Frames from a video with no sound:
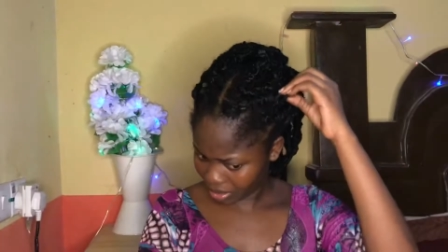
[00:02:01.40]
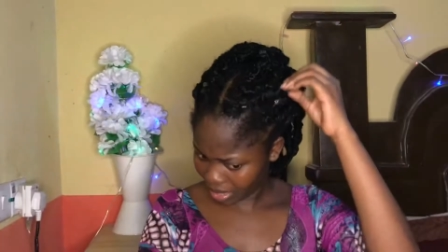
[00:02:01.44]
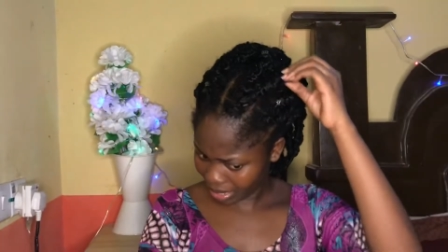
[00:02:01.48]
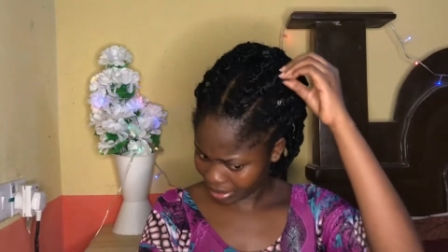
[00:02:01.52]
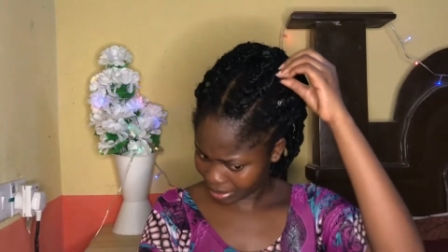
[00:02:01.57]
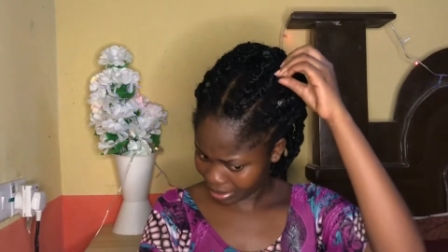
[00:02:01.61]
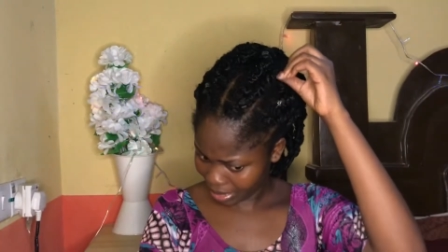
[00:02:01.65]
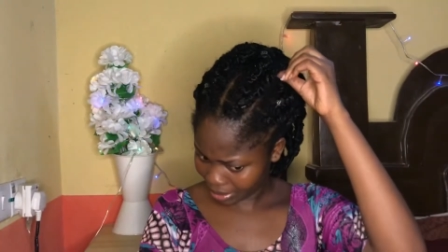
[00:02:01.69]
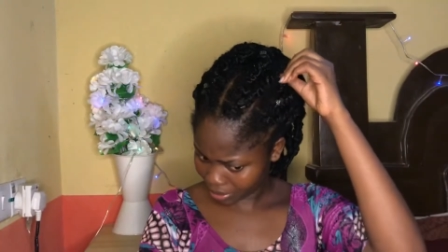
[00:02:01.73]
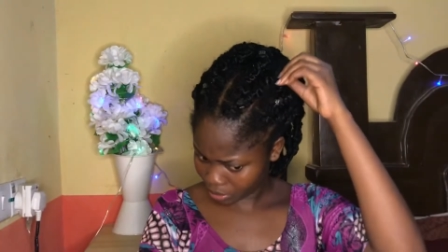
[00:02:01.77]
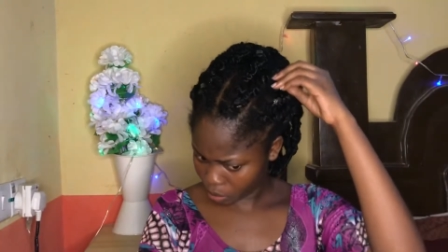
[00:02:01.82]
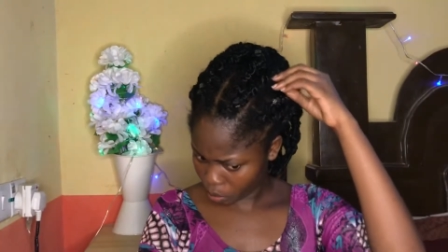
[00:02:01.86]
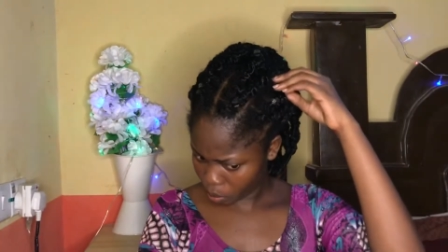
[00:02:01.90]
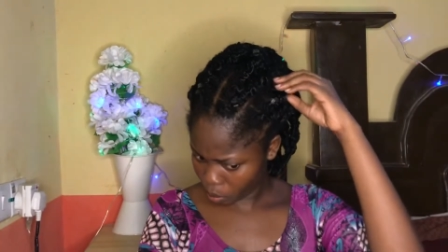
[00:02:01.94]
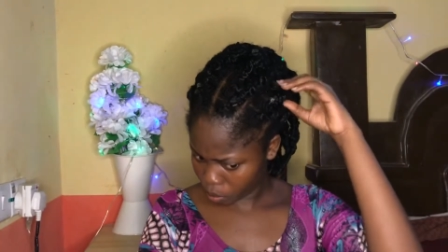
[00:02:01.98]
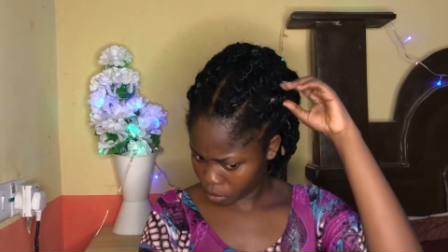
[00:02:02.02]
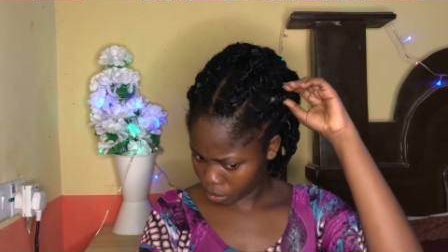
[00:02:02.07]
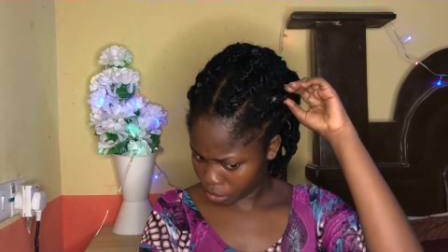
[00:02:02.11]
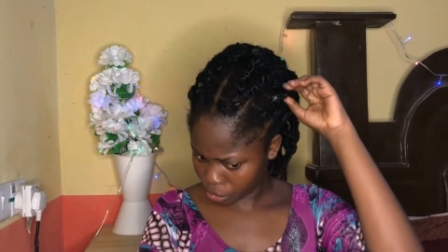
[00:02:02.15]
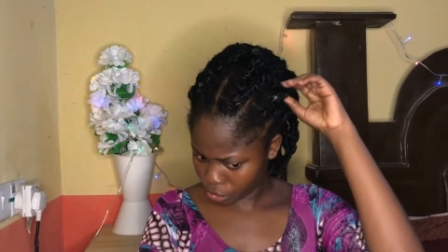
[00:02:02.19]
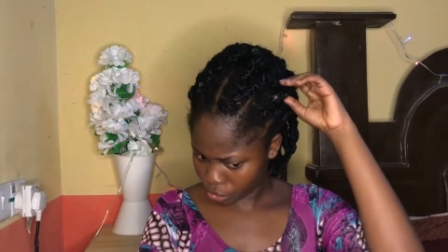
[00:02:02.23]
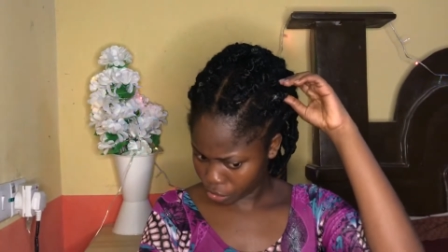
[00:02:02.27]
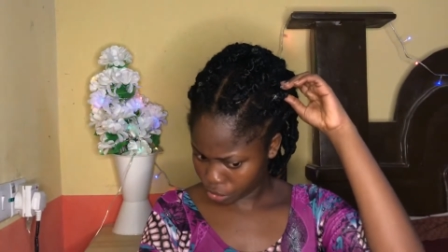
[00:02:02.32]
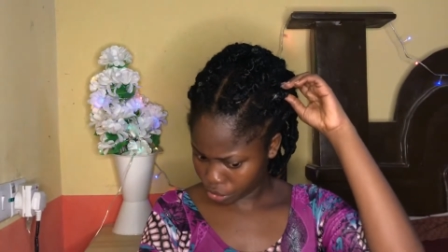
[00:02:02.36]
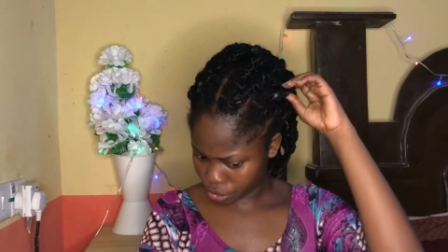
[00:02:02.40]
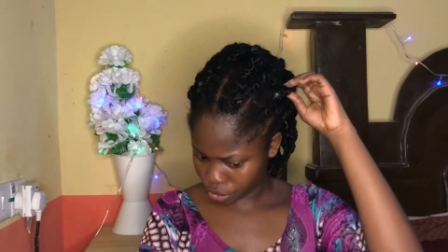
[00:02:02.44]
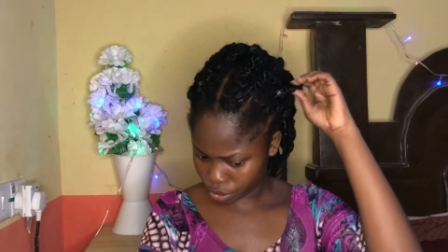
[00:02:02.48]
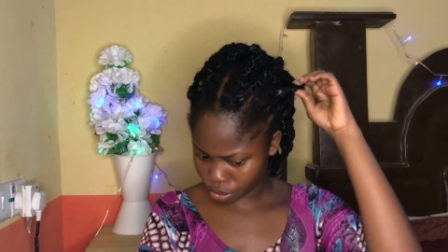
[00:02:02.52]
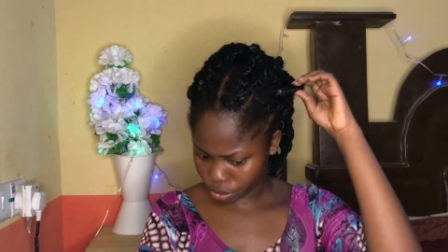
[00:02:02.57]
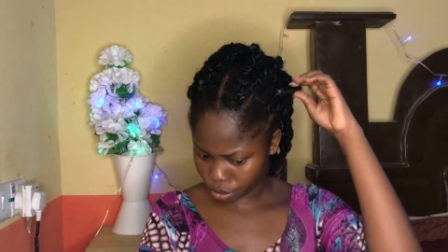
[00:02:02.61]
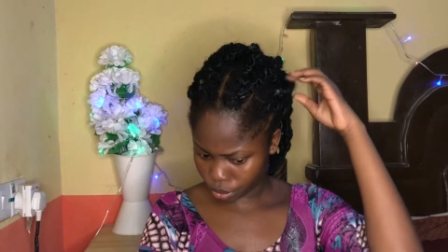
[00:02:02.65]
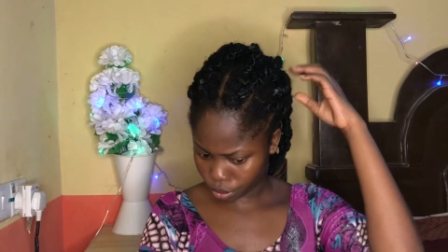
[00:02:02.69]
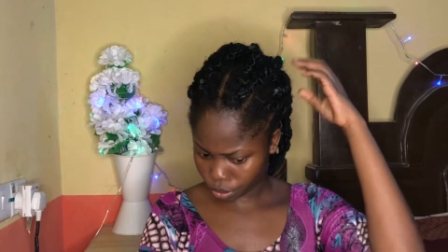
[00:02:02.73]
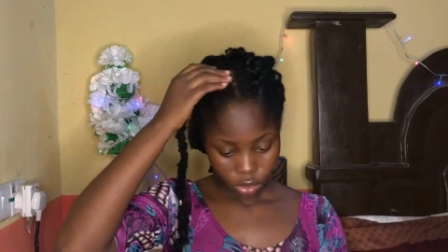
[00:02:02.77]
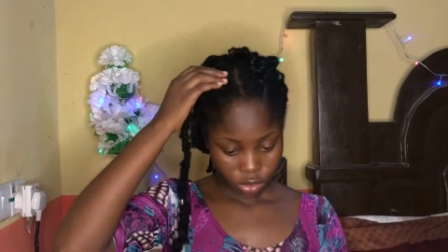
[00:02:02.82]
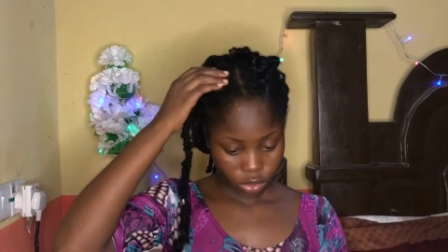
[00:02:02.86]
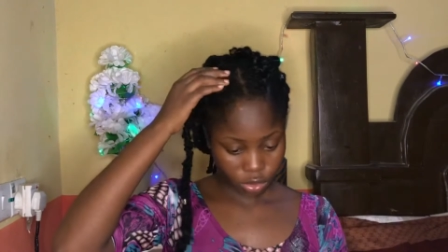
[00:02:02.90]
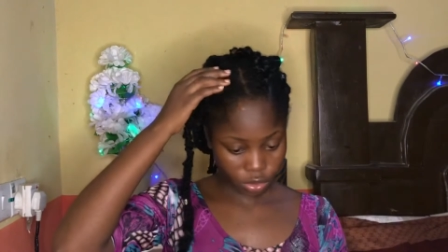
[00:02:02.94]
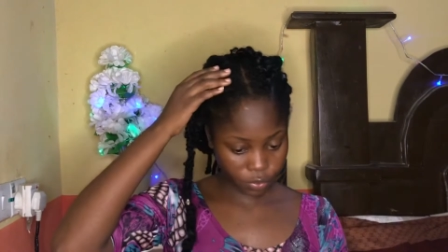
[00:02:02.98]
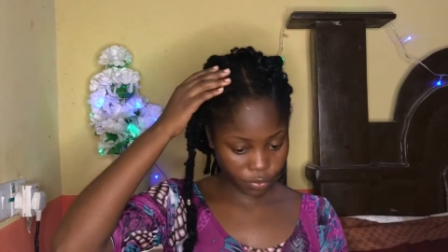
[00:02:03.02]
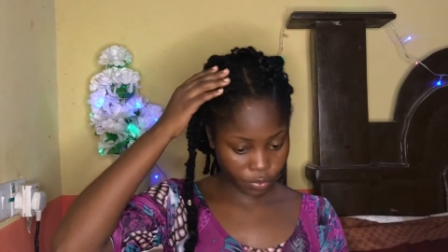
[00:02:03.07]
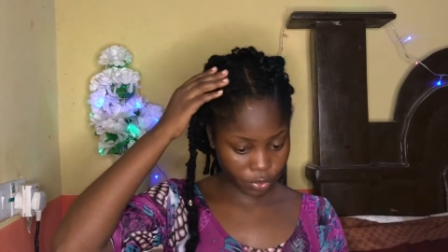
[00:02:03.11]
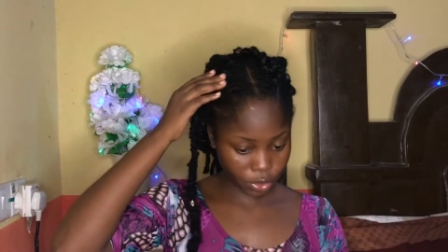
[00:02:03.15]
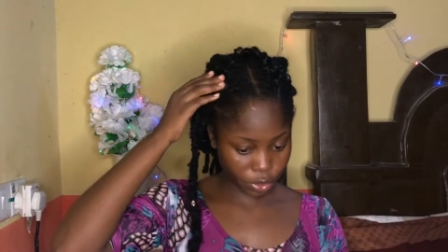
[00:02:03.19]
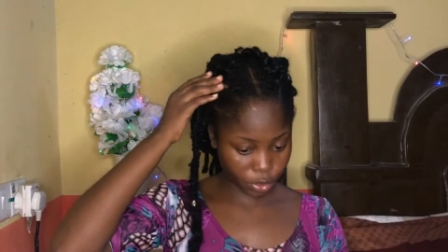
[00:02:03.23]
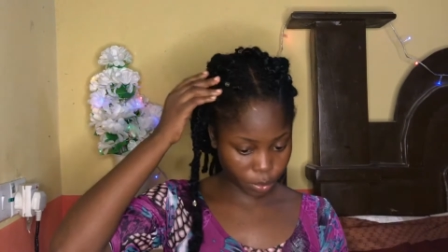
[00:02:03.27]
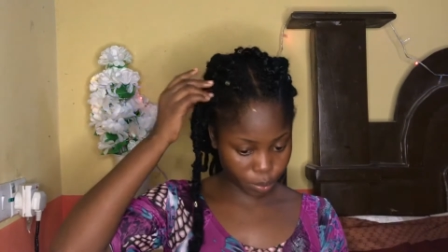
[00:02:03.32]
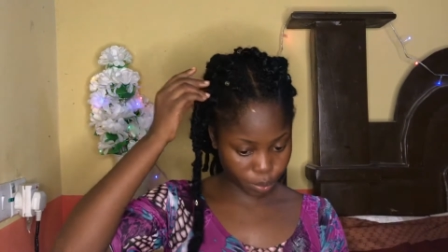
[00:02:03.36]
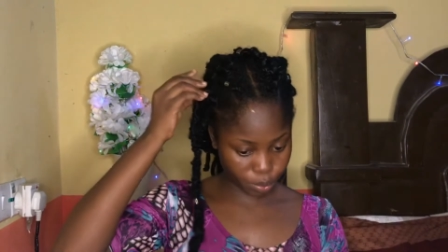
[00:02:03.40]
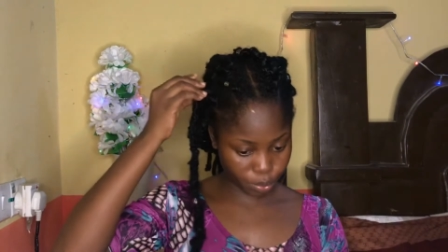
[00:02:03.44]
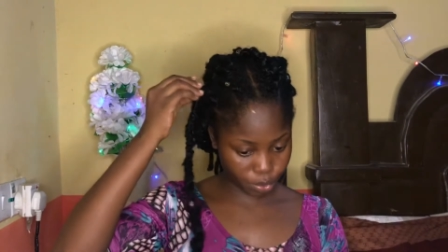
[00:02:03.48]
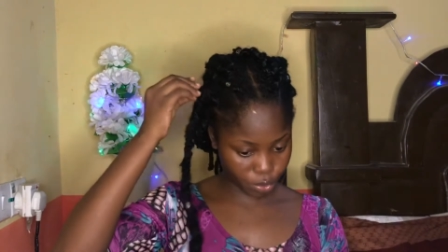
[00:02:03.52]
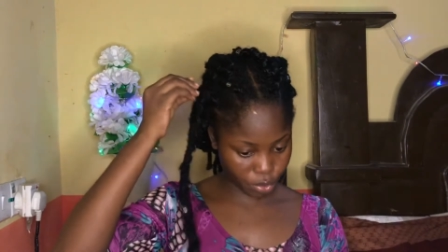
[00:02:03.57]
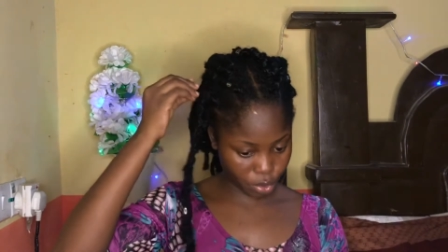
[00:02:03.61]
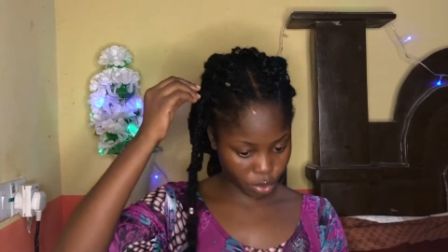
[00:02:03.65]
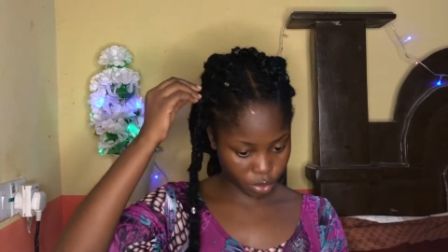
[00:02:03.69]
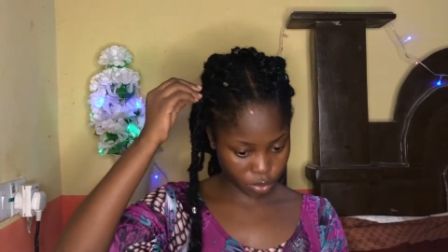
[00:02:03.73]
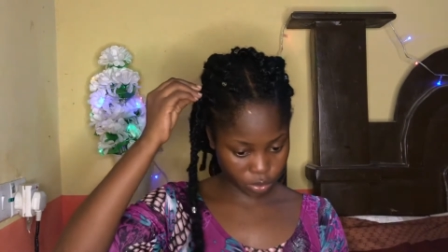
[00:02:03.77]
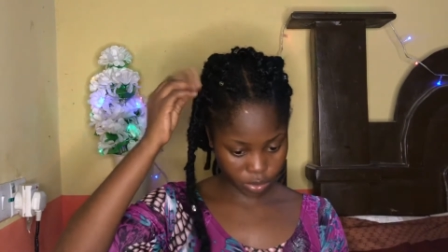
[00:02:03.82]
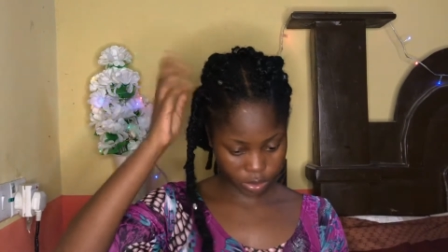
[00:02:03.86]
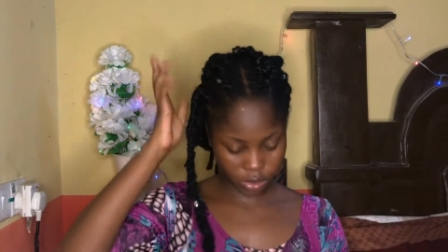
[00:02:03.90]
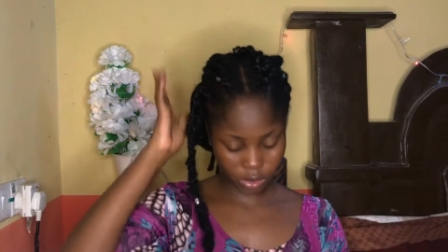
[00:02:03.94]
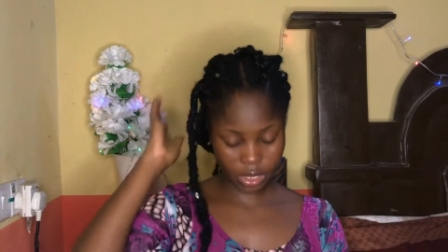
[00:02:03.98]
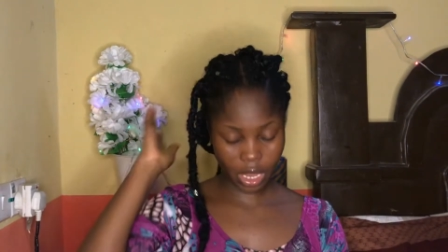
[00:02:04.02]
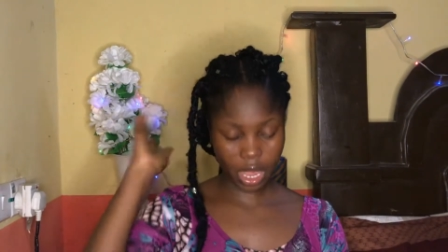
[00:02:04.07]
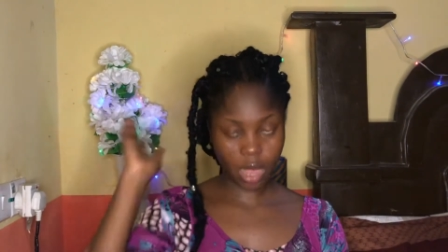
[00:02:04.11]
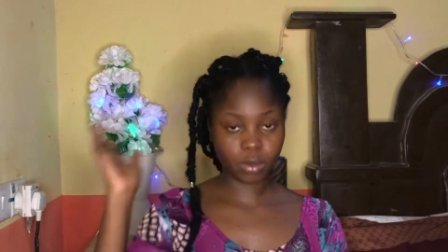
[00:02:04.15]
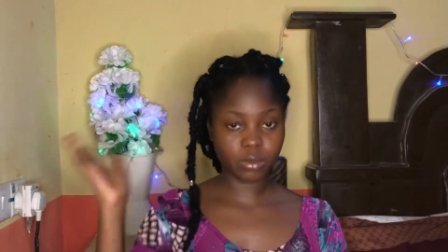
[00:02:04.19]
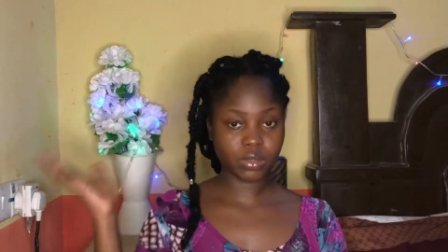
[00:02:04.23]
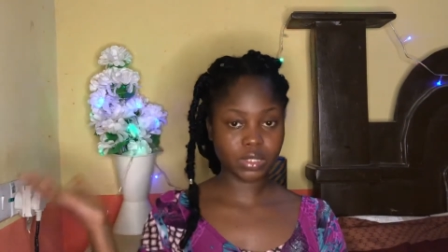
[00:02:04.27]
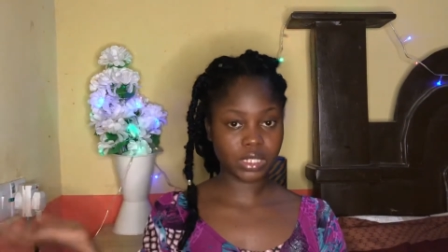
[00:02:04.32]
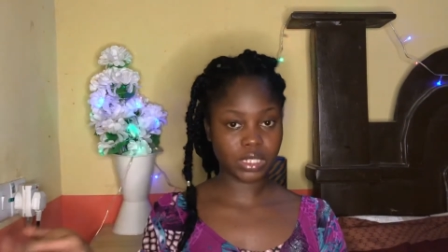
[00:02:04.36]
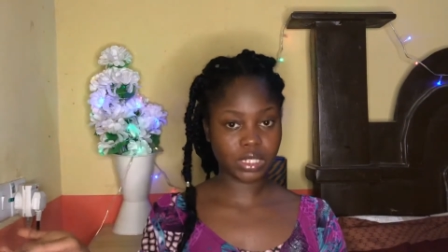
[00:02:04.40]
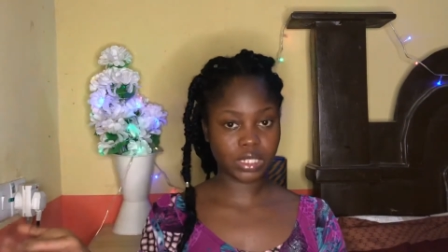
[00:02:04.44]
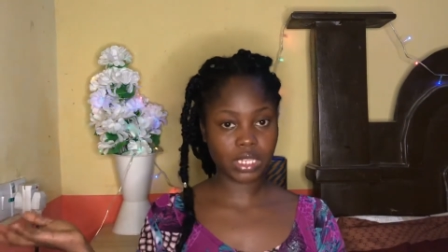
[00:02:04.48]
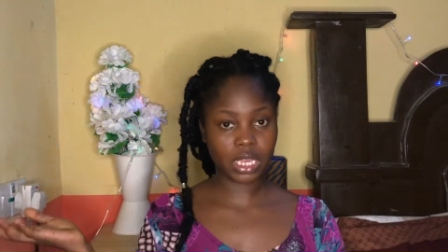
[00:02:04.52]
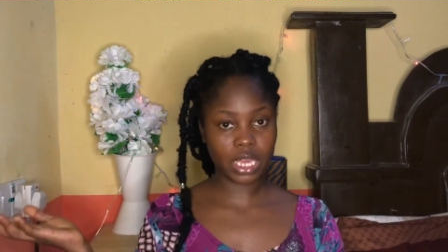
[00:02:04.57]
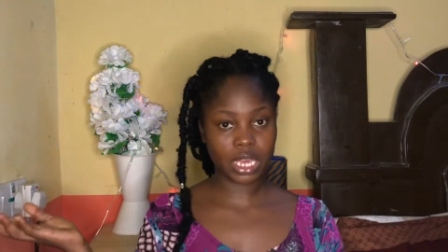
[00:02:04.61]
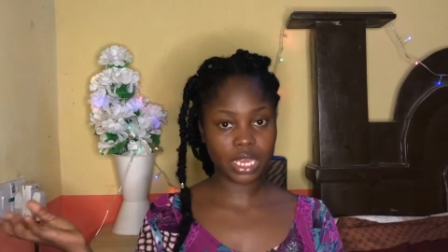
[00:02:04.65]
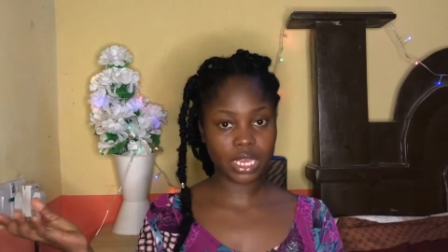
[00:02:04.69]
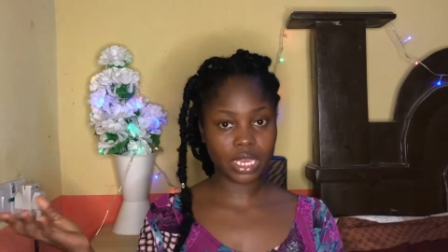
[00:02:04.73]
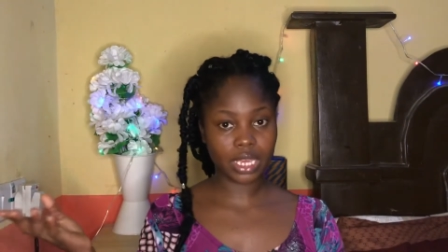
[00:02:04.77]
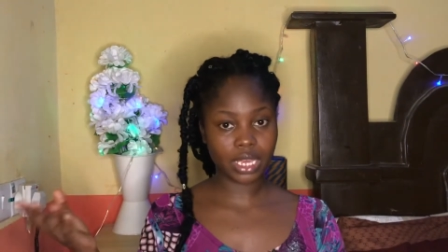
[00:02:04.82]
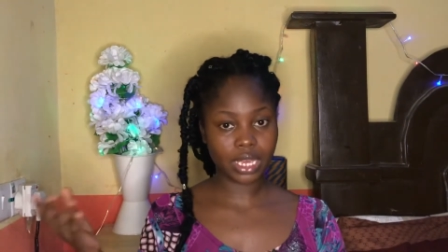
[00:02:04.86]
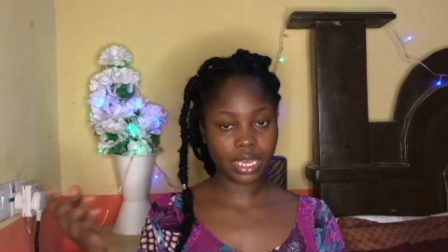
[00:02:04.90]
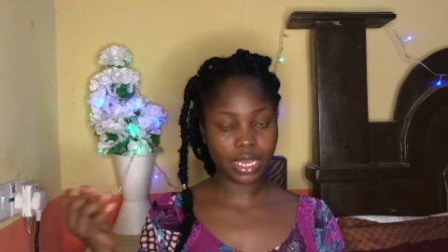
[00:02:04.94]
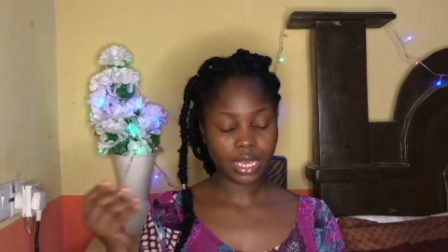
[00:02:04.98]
that's the only issue. So for the pros, I would say